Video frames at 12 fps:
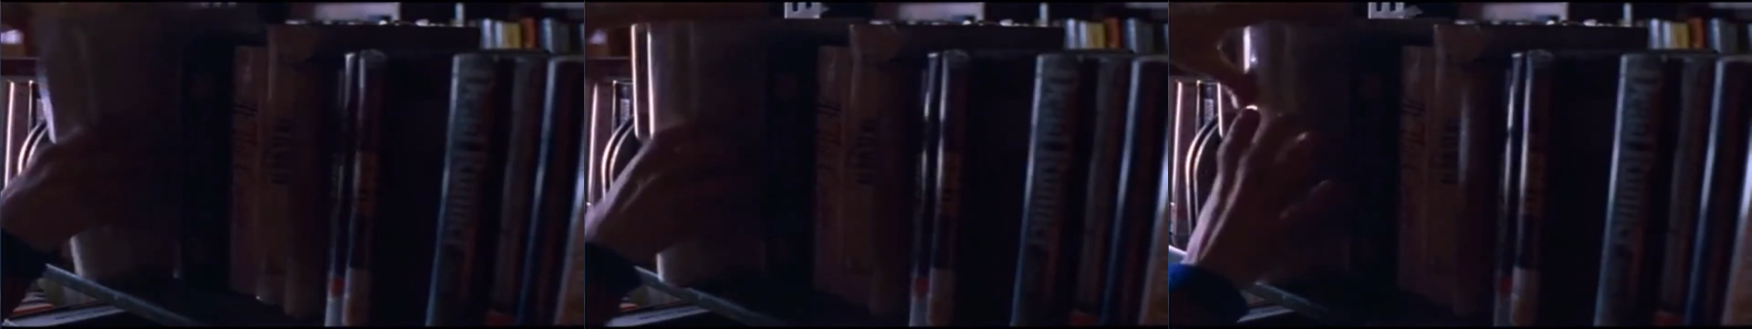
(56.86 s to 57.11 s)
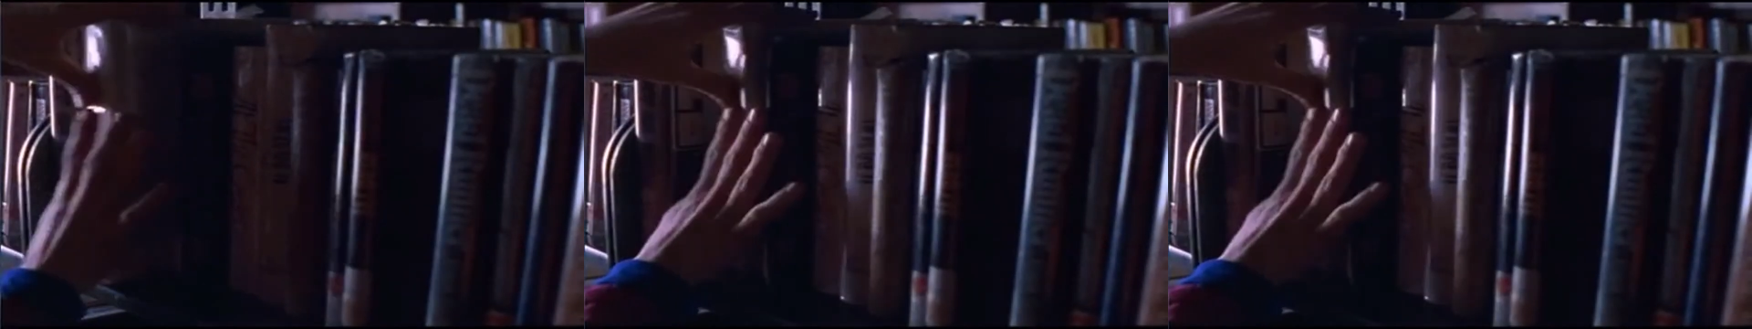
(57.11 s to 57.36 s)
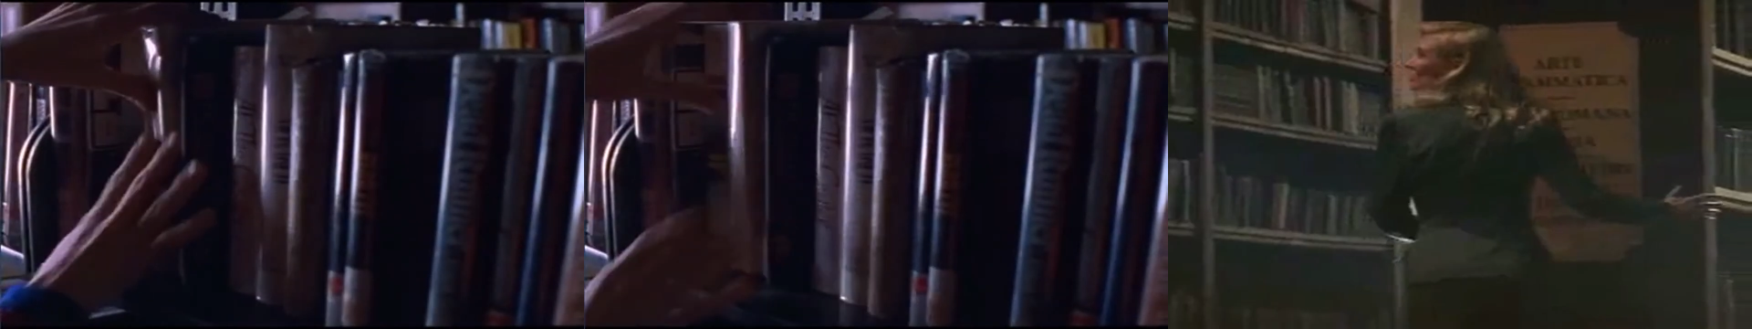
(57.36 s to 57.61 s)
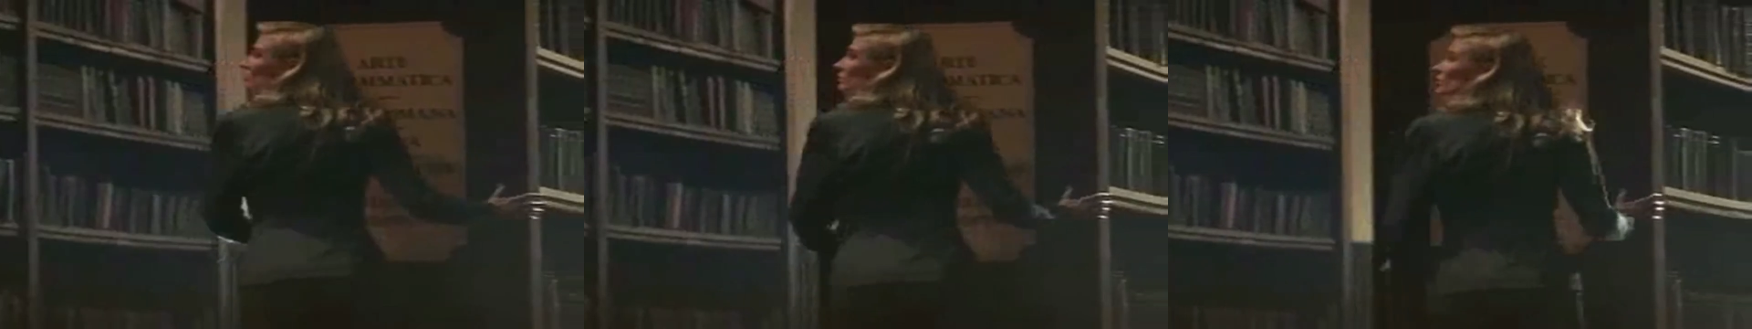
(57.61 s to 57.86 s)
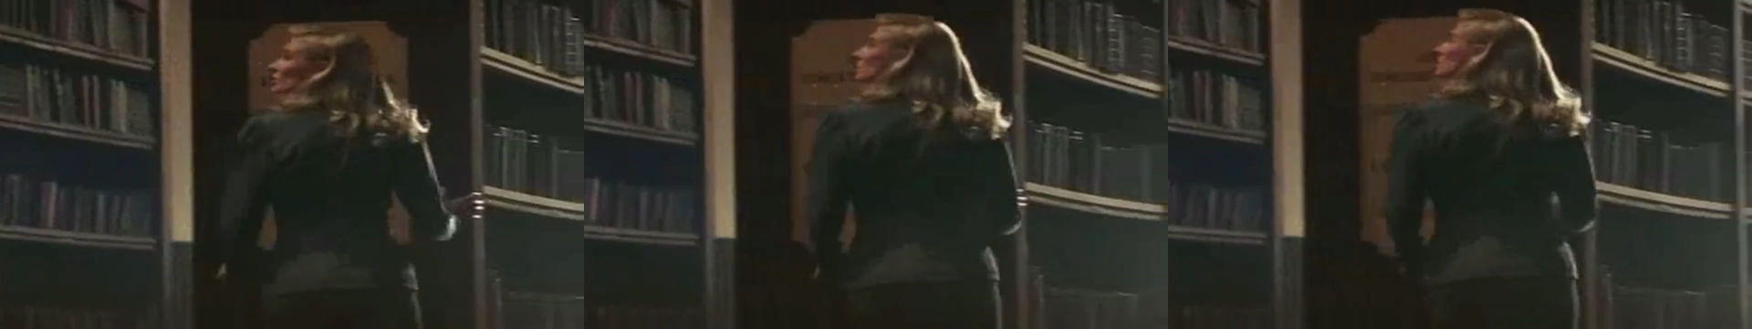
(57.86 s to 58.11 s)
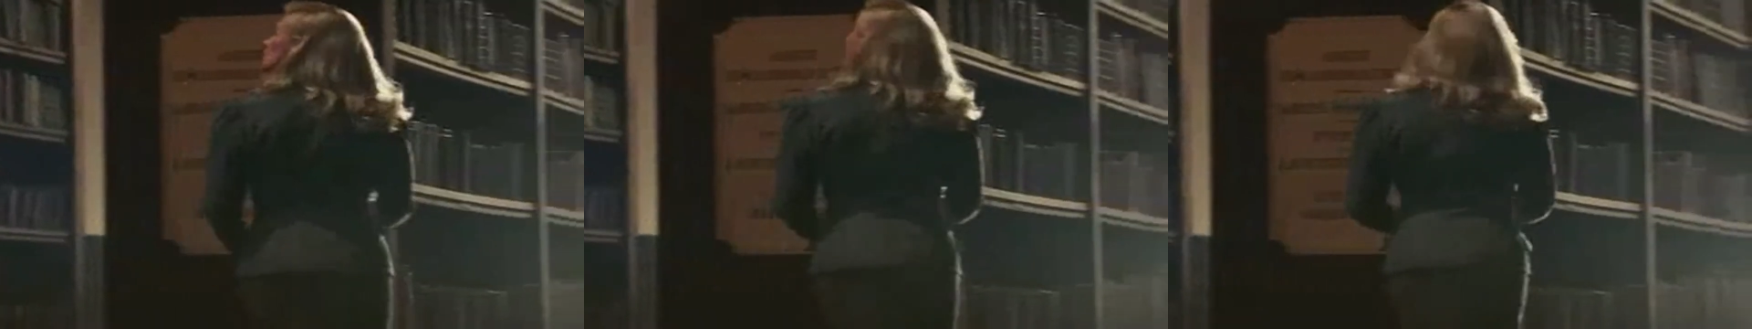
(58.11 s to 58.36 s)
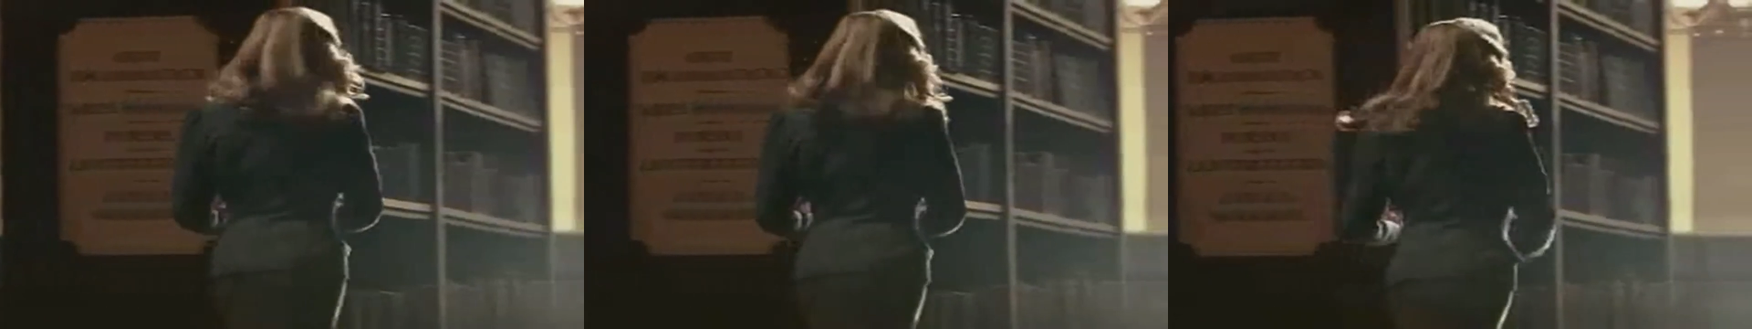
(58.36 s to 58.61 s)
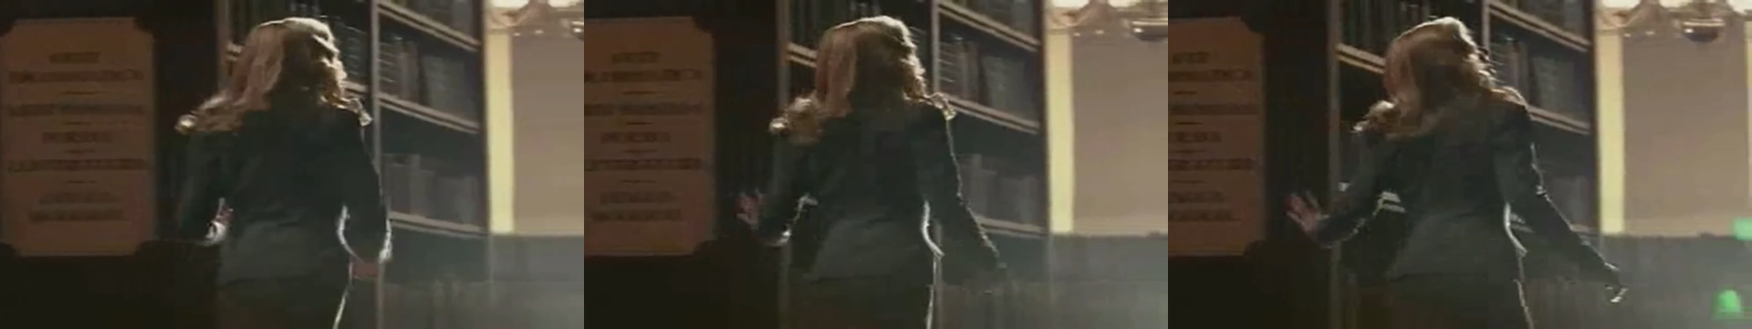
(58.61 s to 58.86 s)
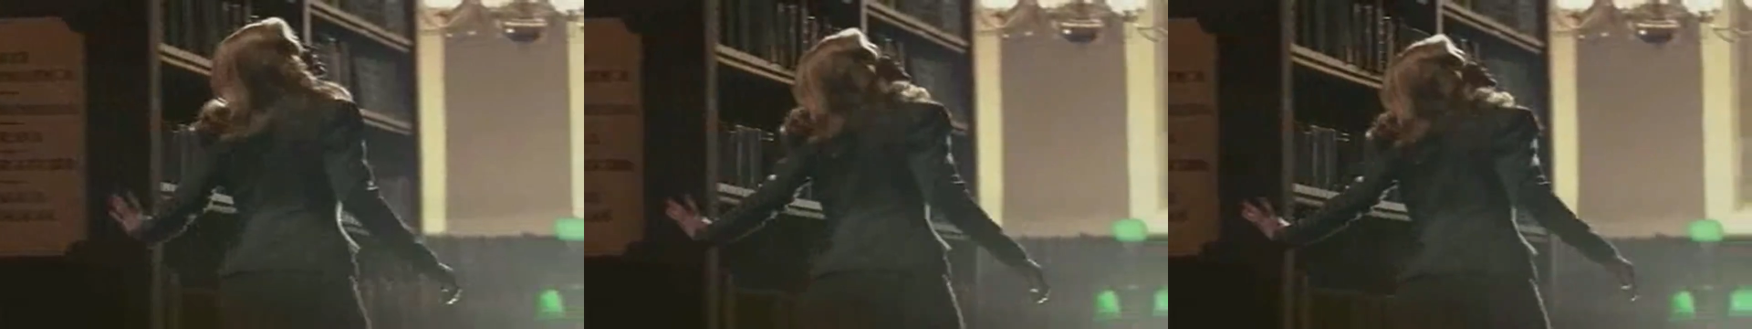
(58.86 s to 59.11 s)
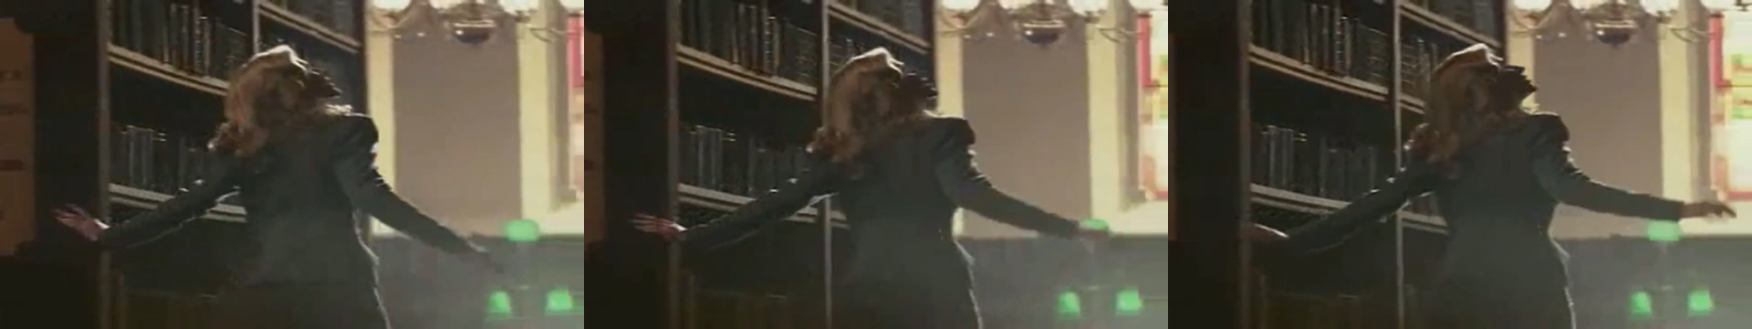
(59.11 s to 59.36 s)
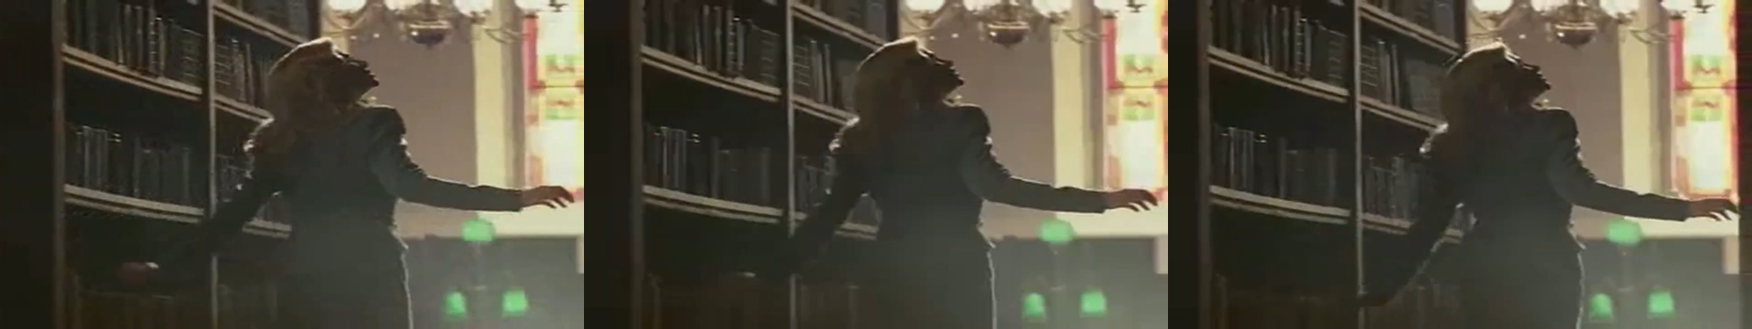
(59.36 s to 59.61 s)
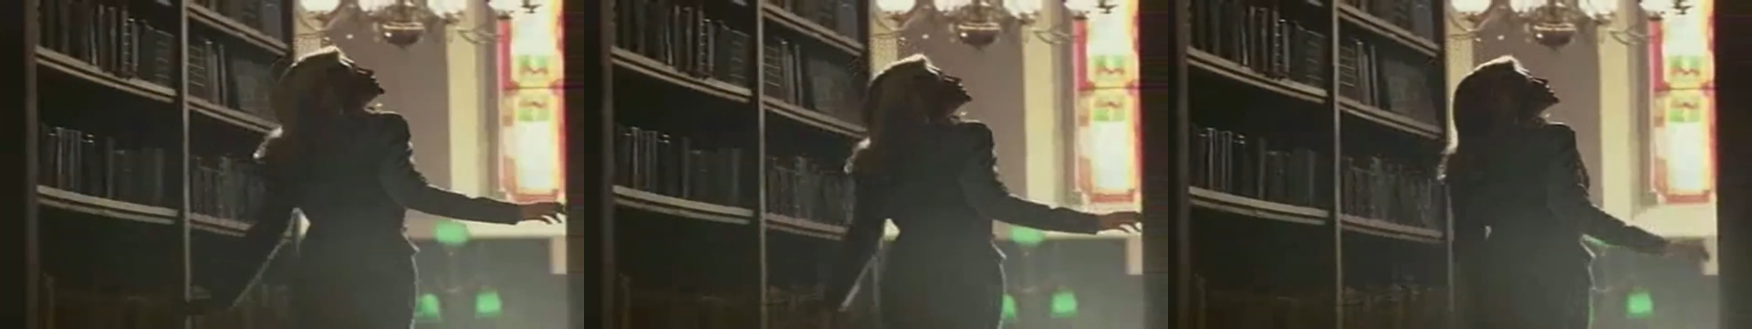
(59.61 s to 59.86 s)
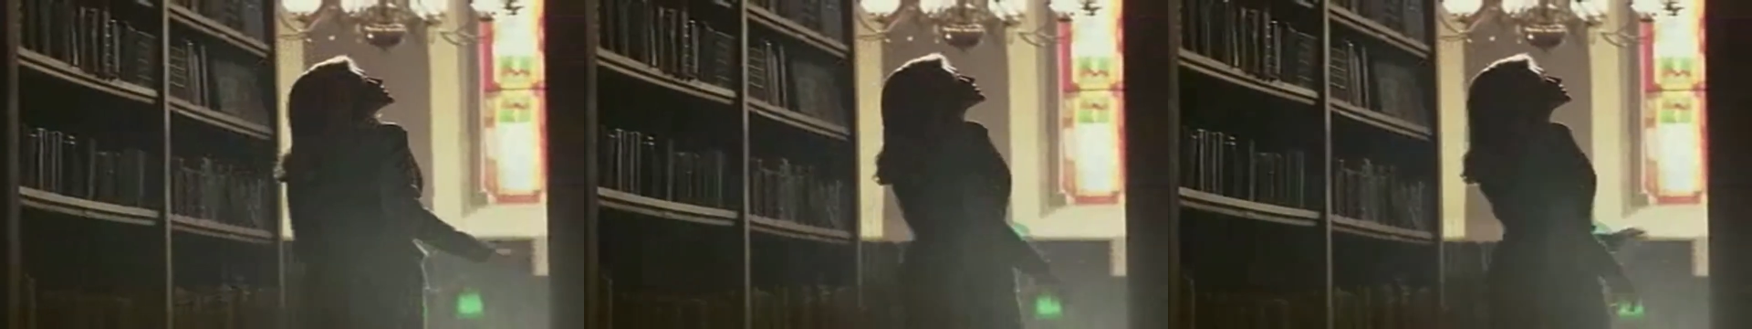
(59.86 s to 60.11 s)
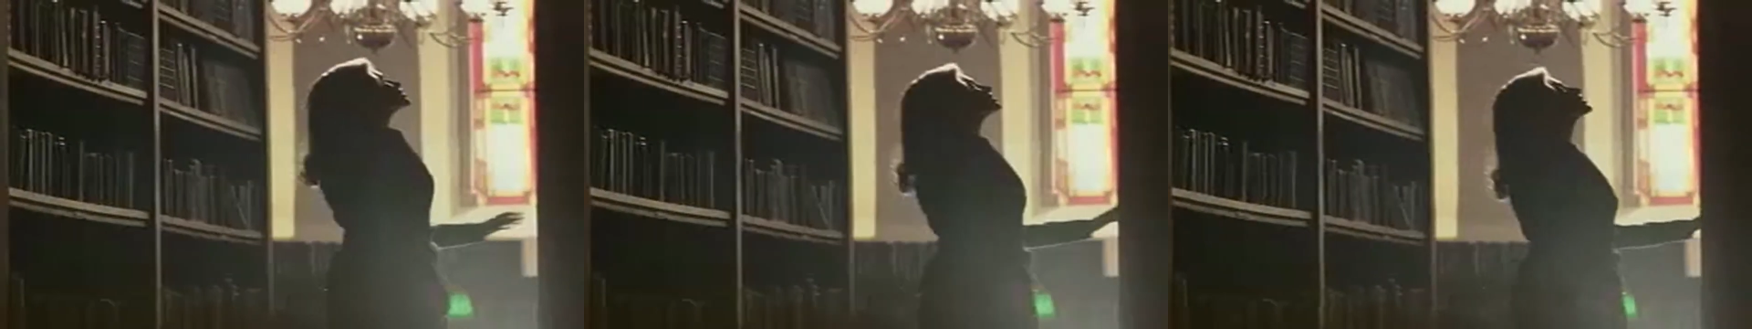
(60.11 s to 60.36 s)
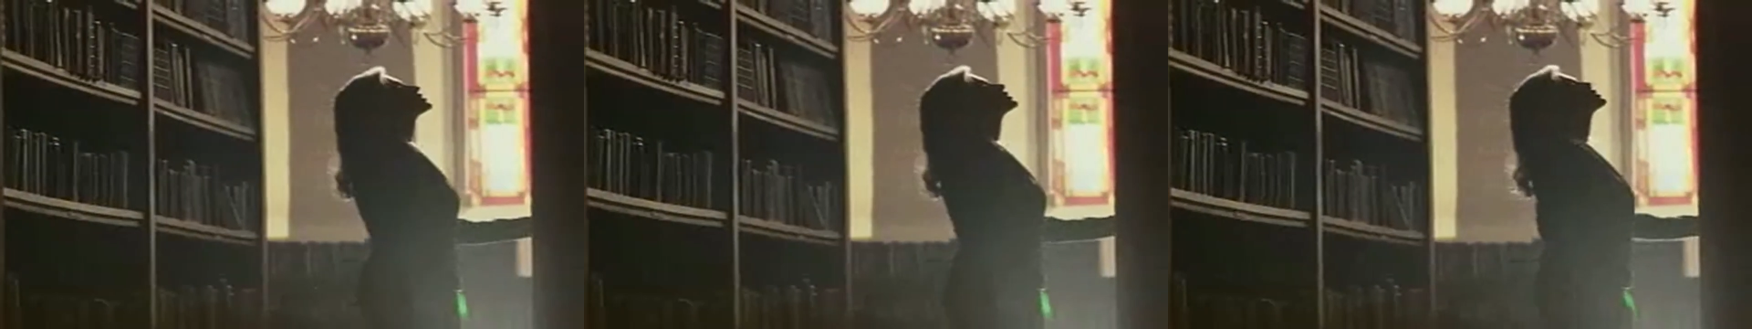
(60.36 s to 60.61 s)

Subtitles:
[unreadable: no face in view]